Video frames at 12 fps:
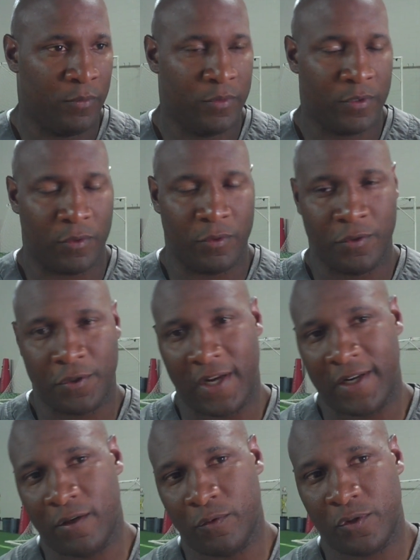So you try
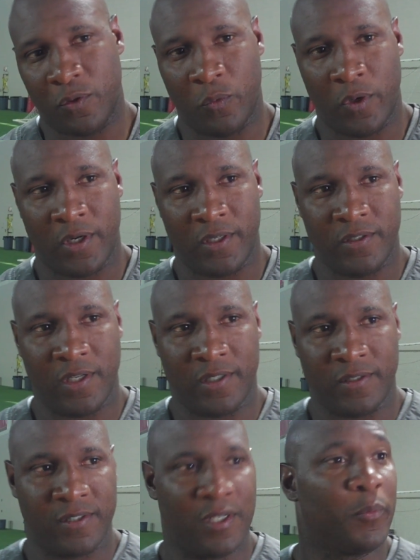to go somewhere that
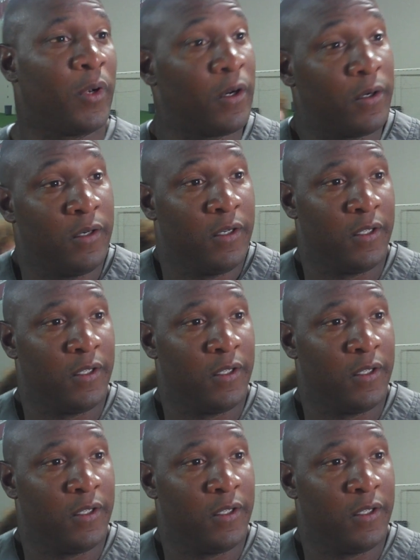does similar